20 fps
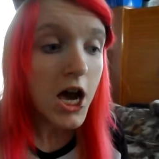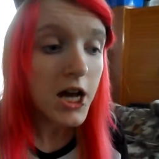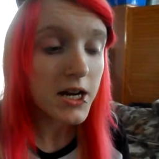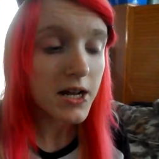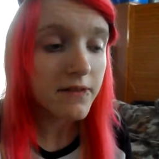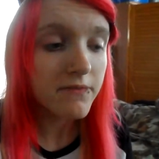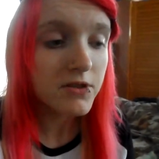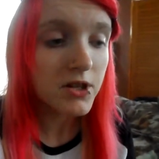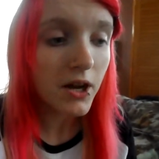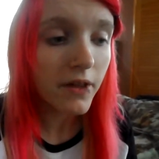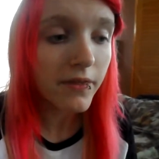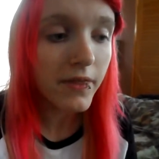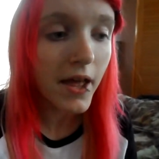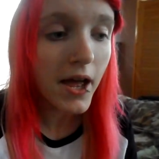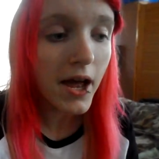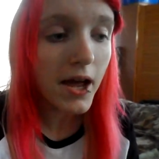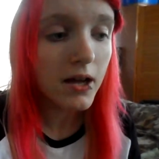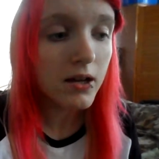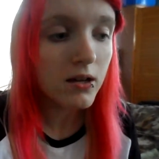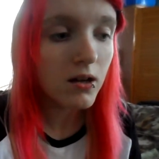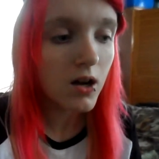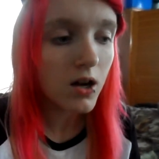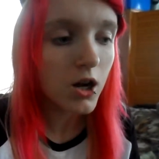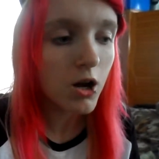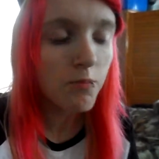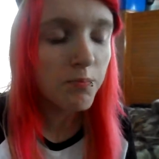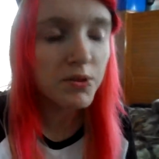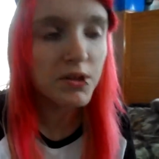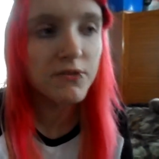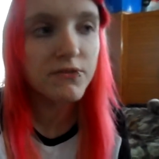And I've done that a
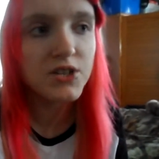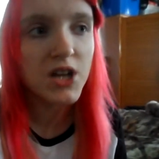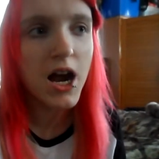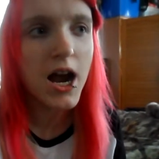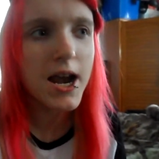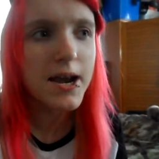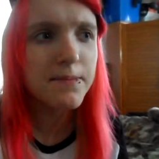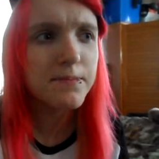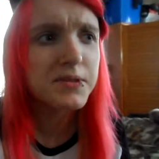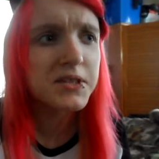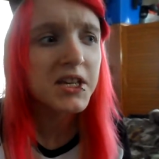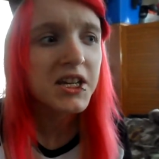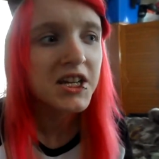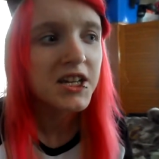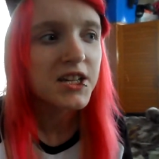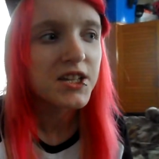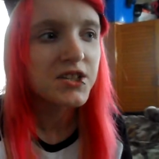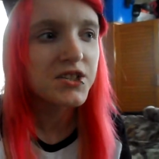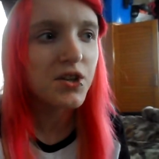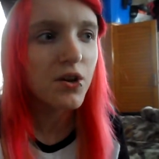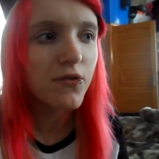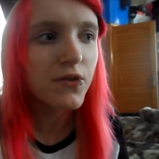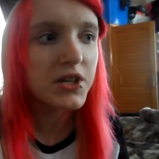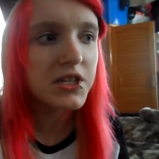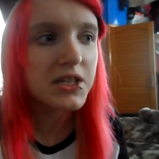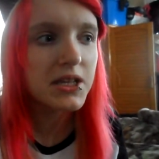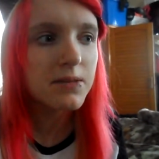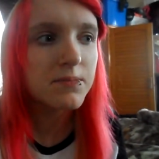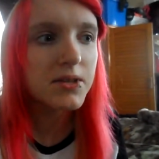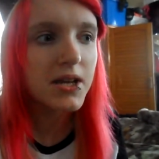couple of times. So if
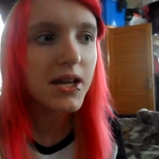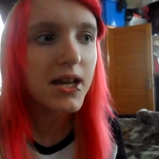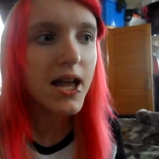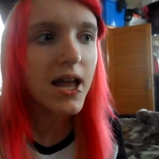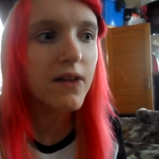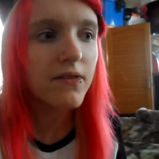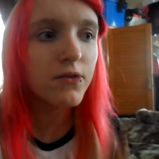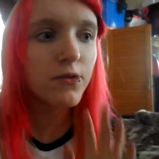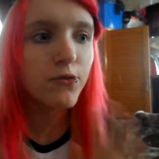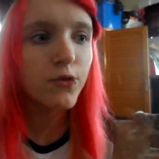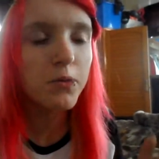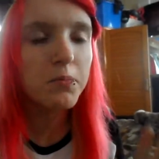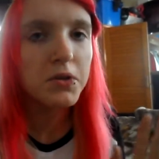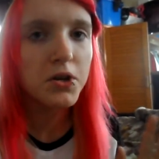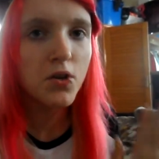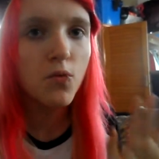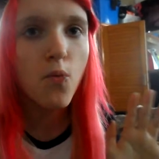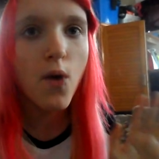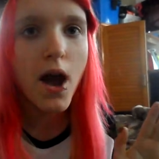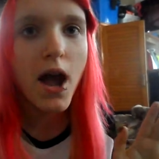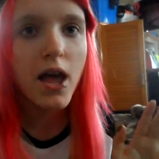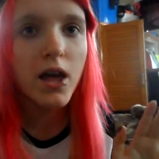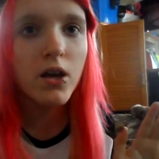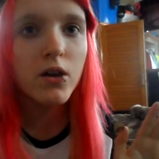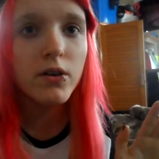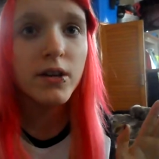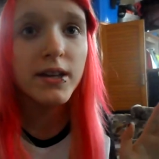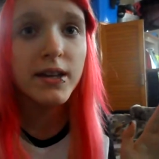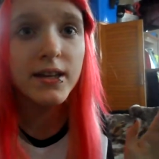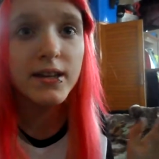it seems like I haven't filmed in a
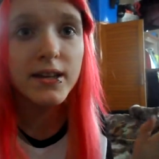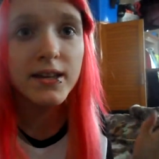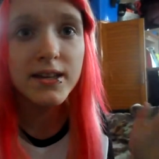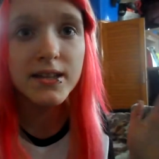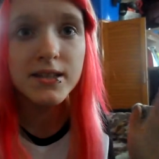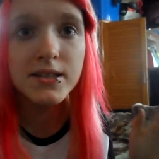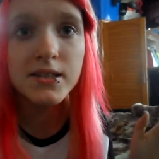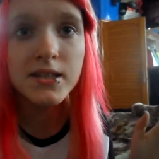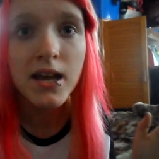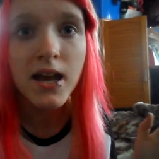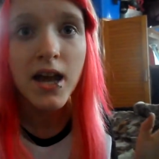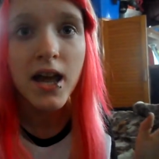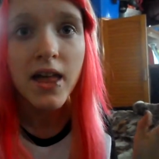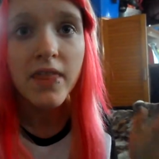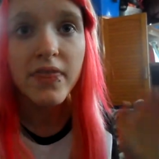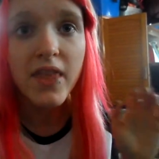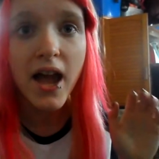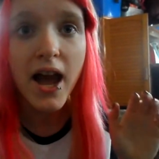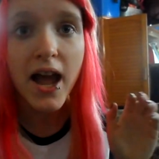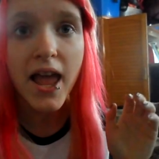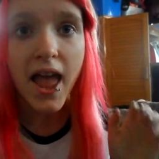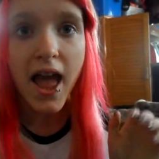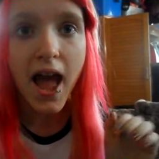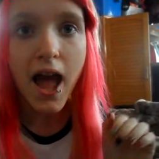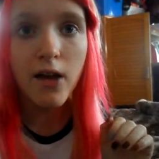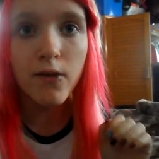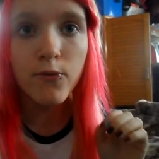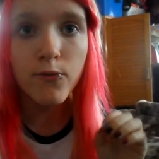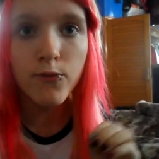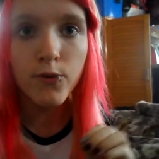while, it is that I
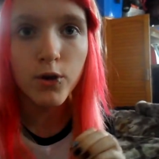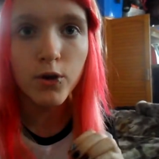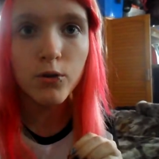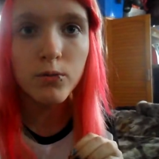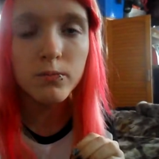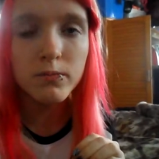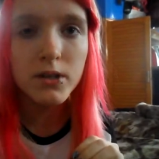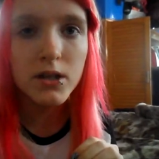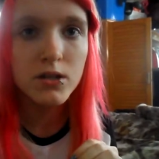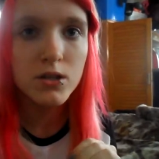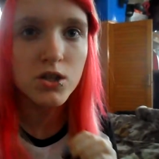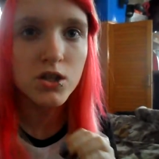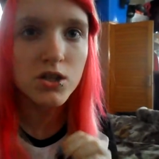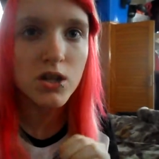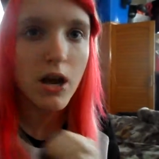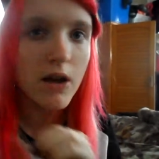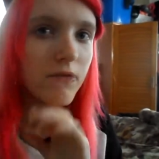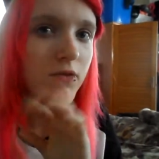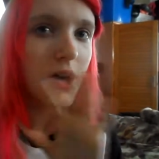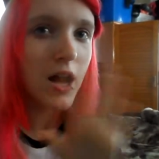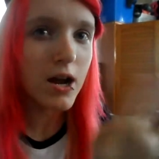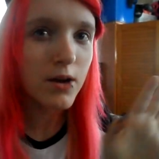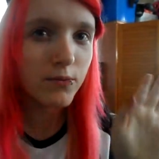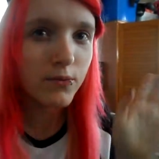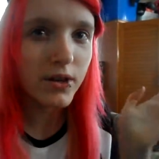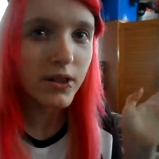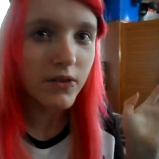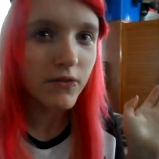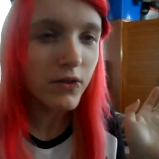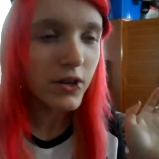have filmed. It's just I've
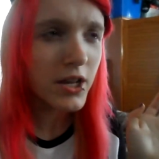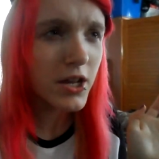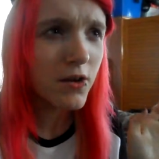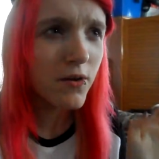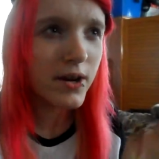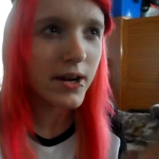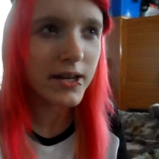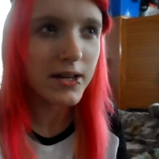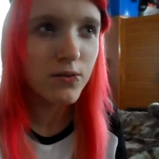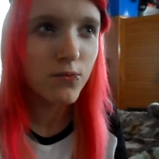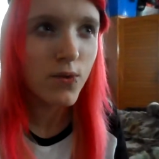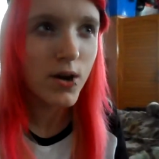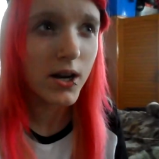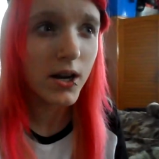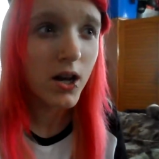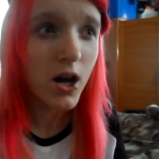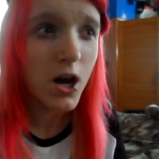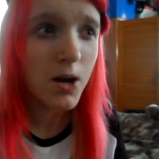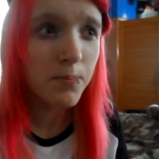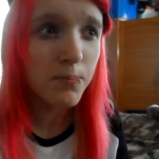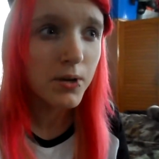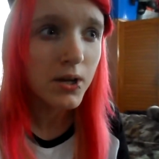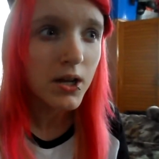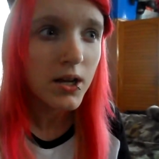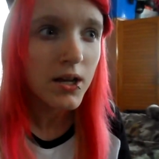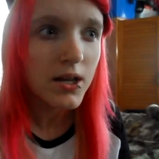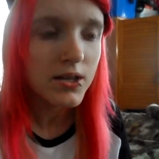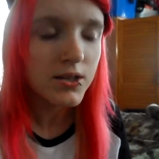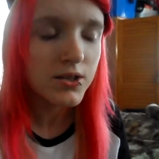gotten rid of the video and I didn't want it up.